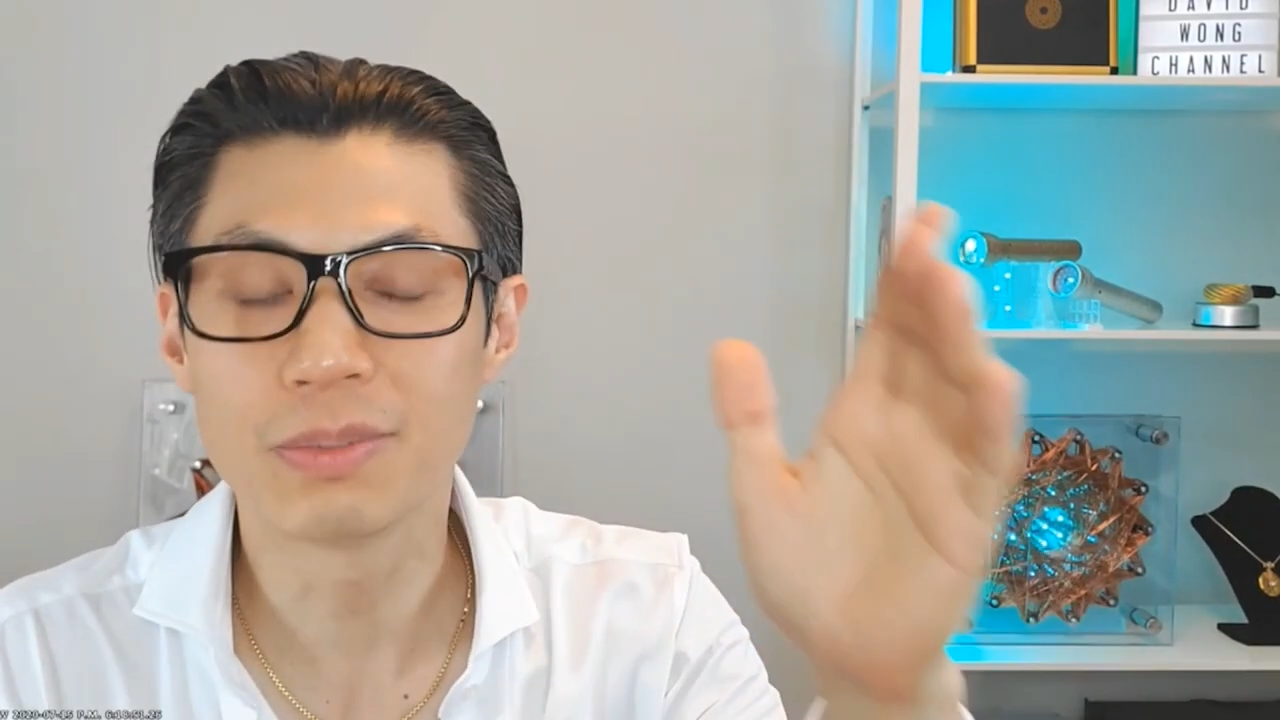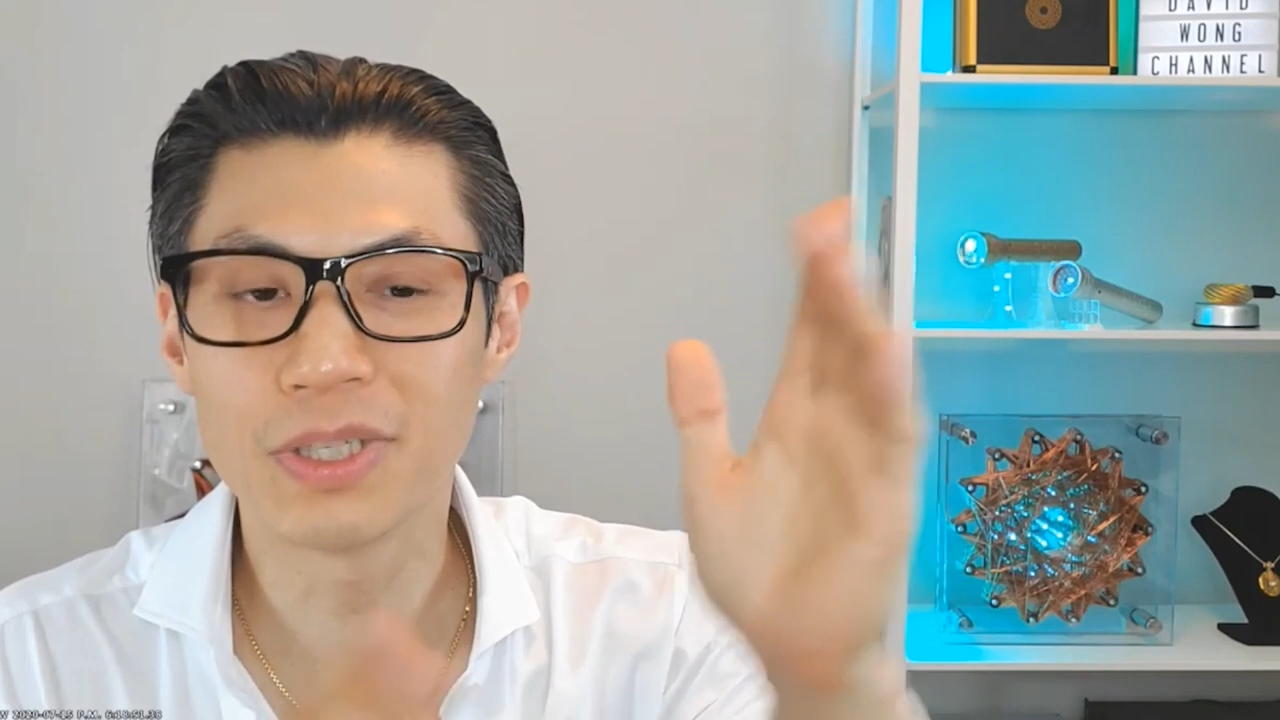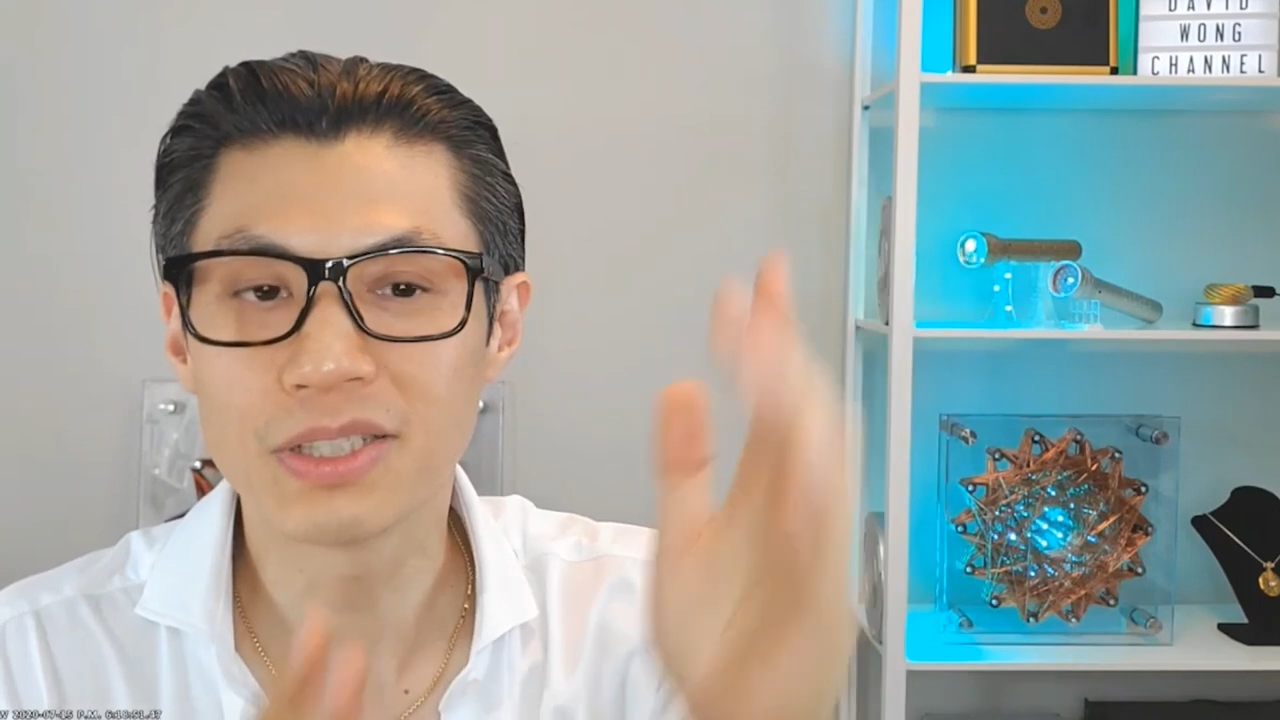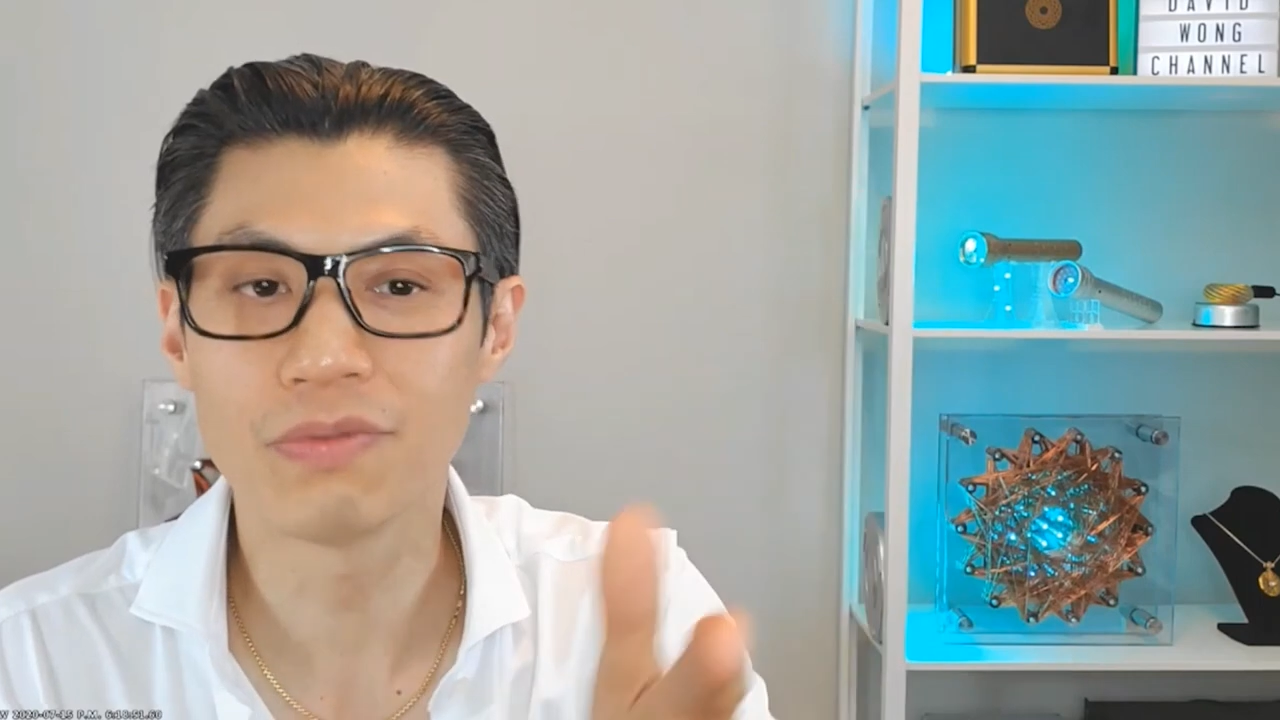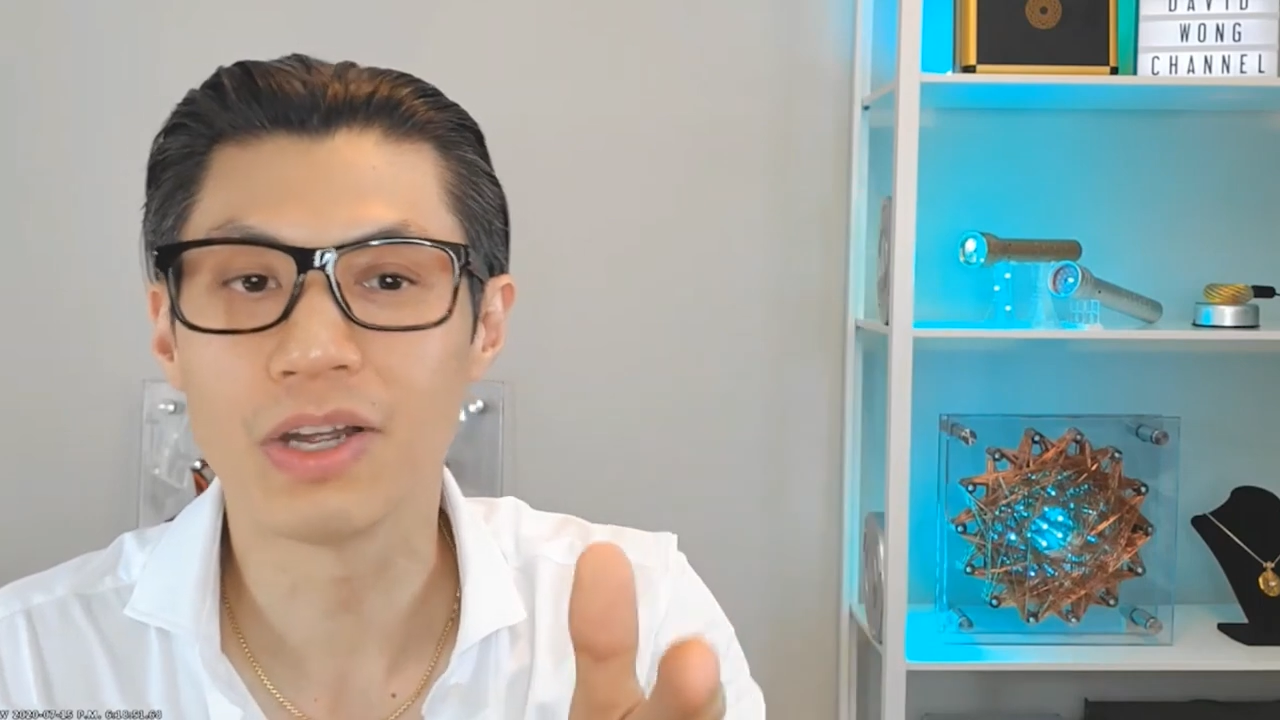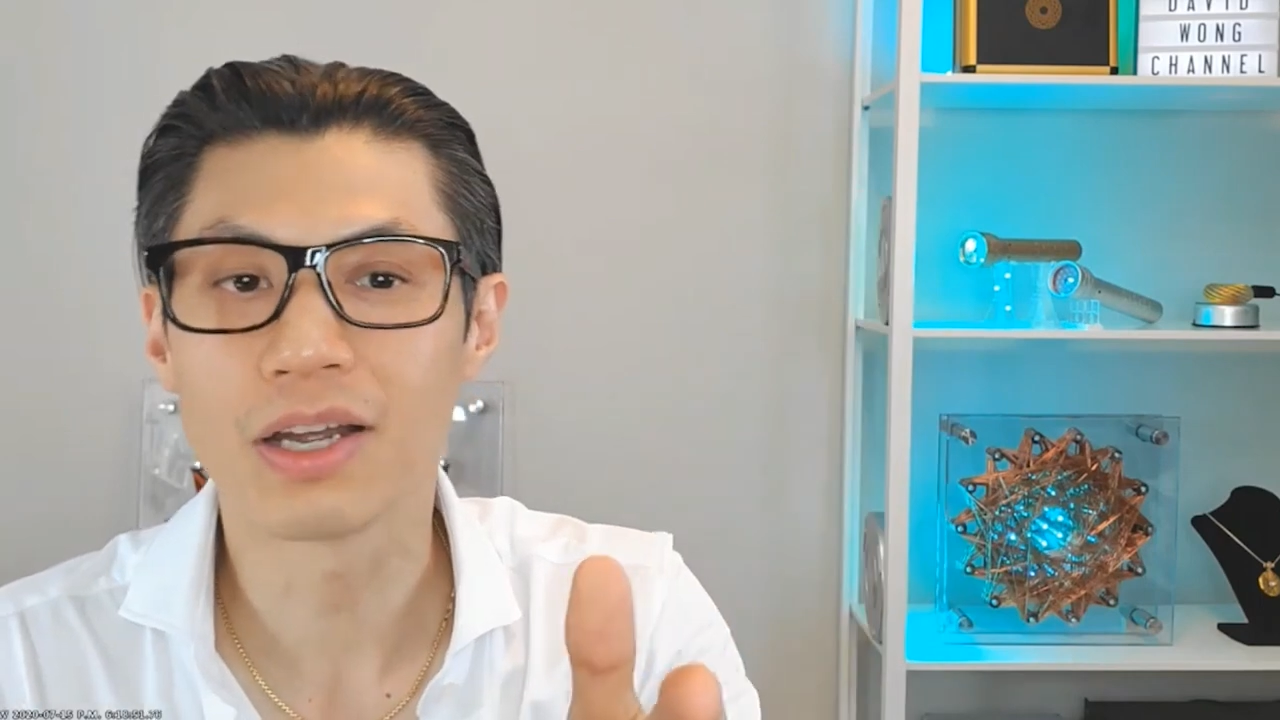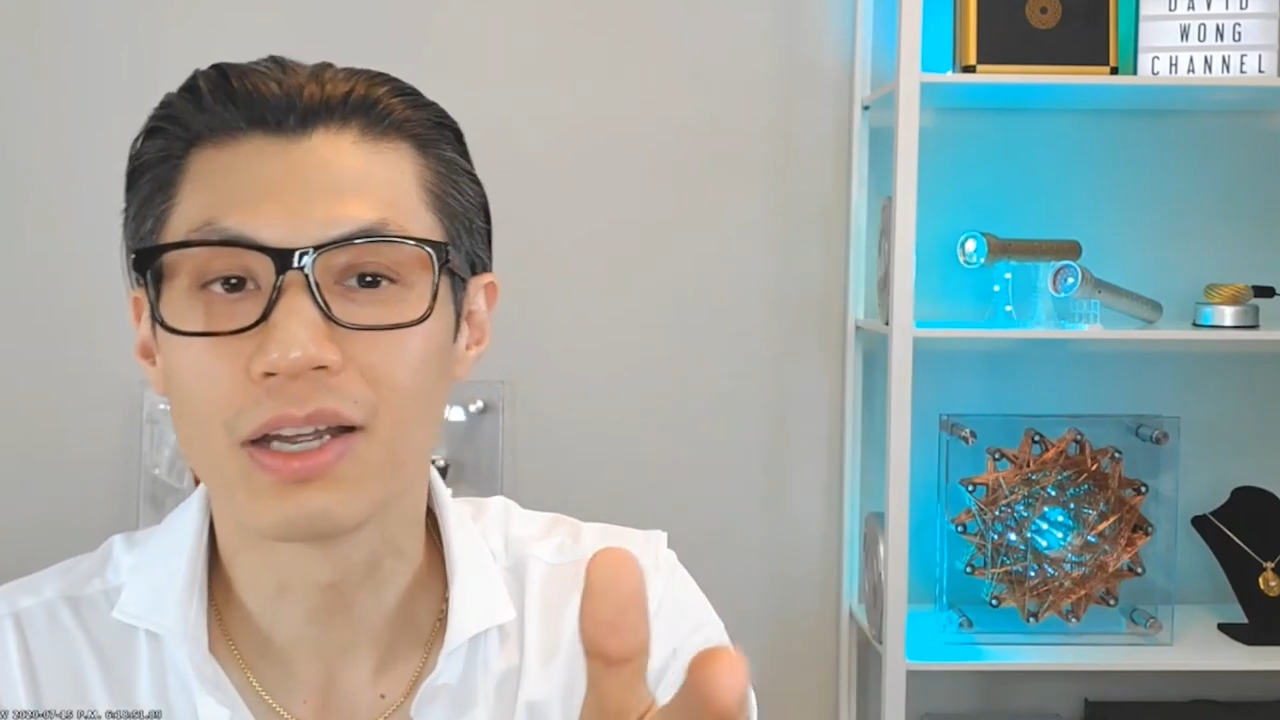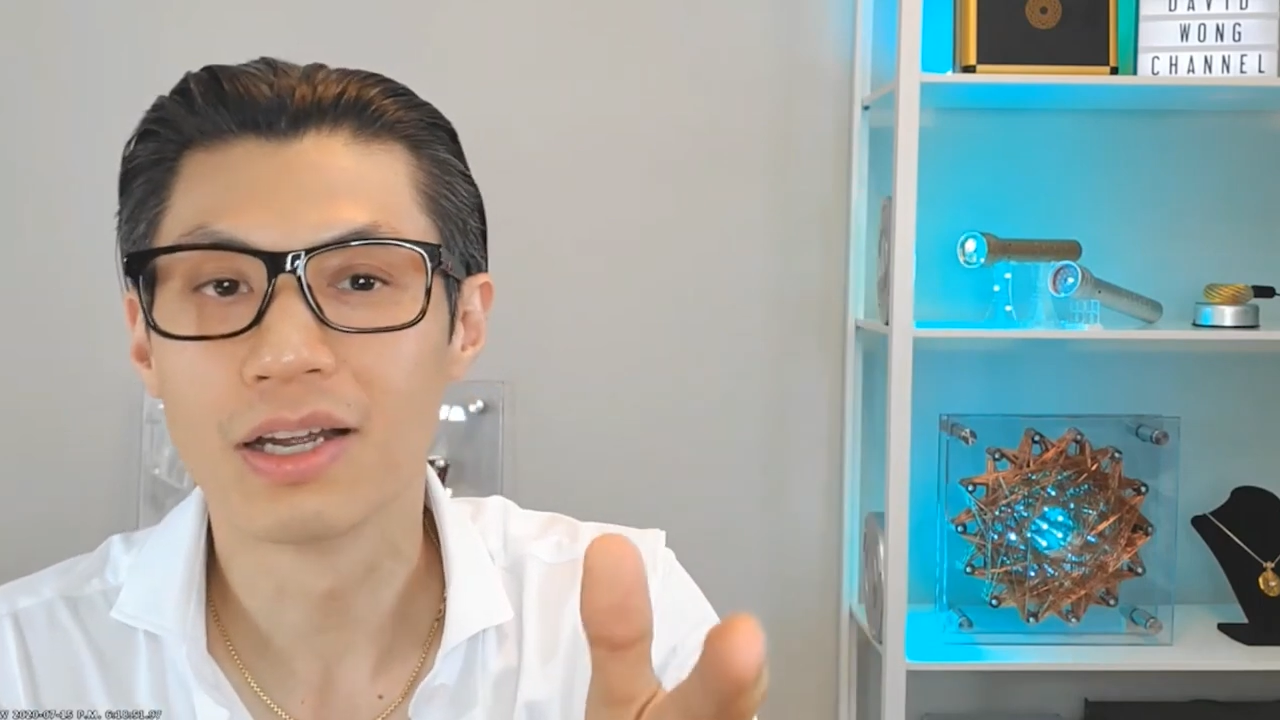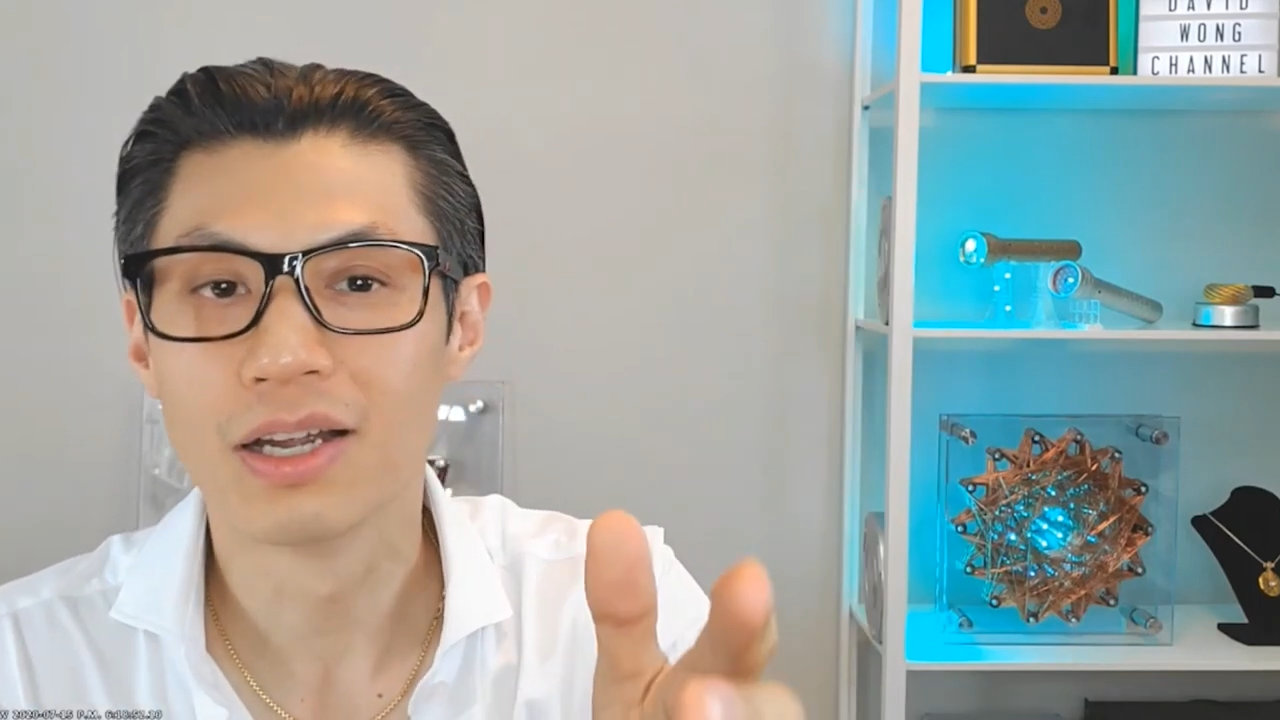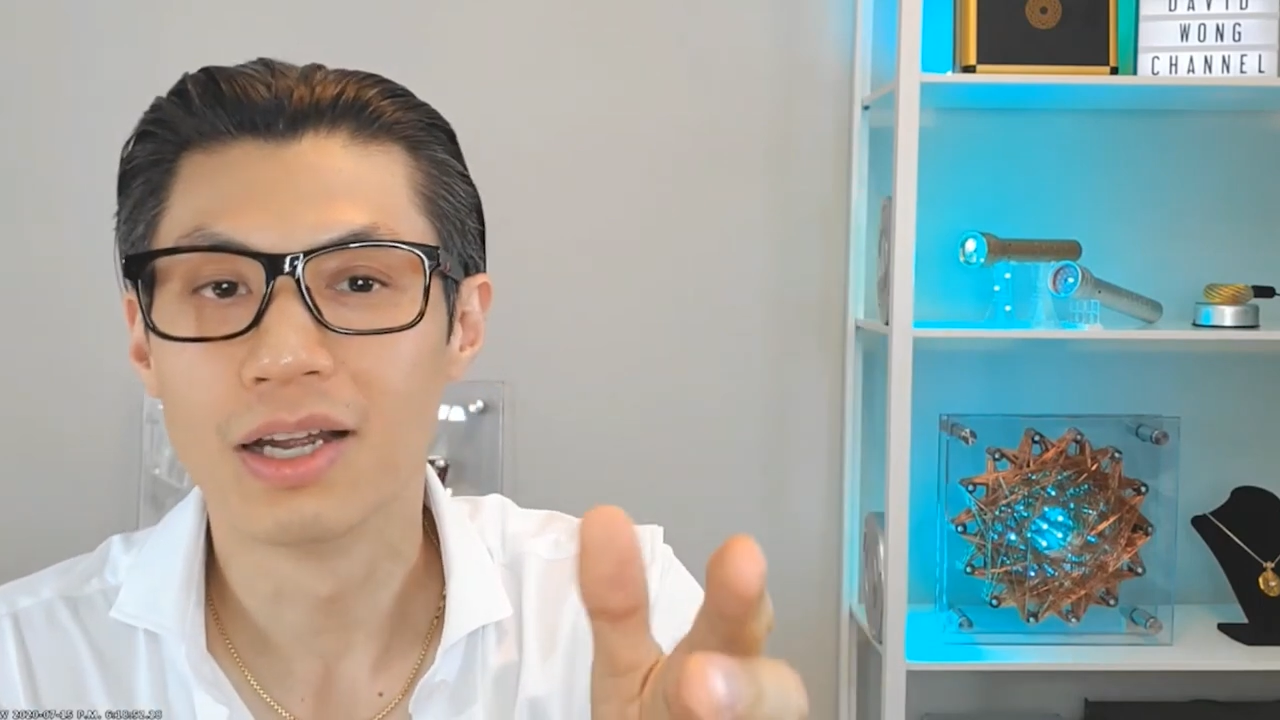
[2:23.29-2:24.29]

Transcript: specific,